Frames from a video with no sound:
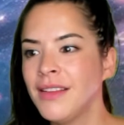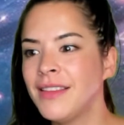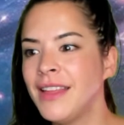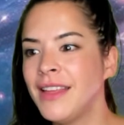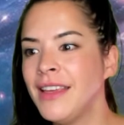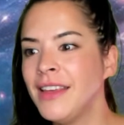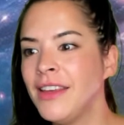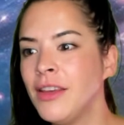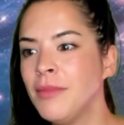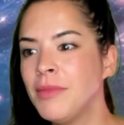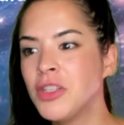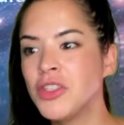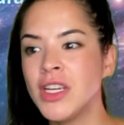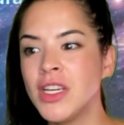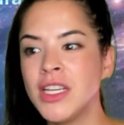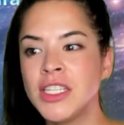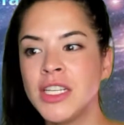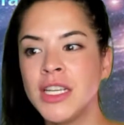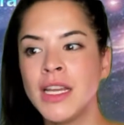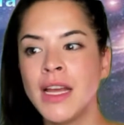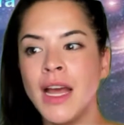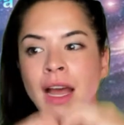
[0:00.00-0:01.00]
Thank you,
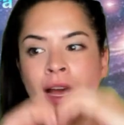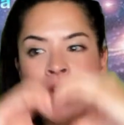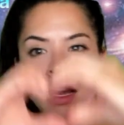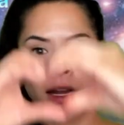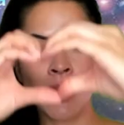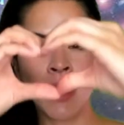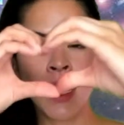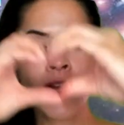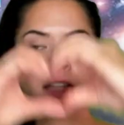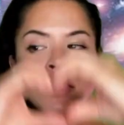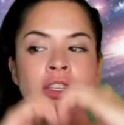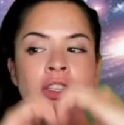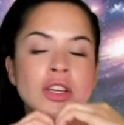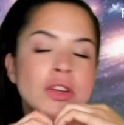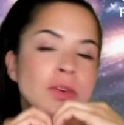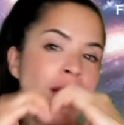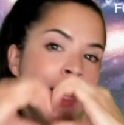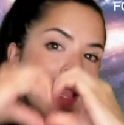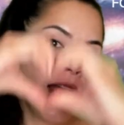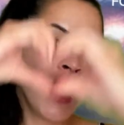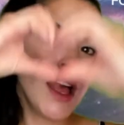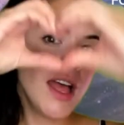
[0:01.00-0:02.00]
Patricia. Arigato.
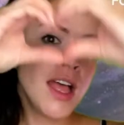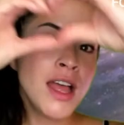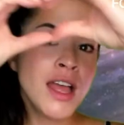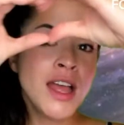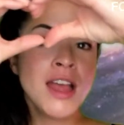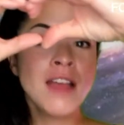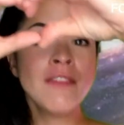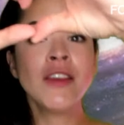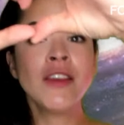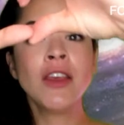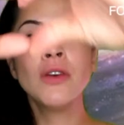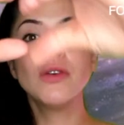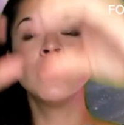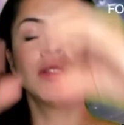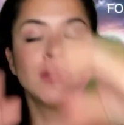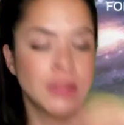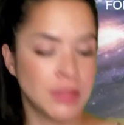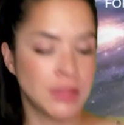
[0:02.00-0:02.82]
I love you.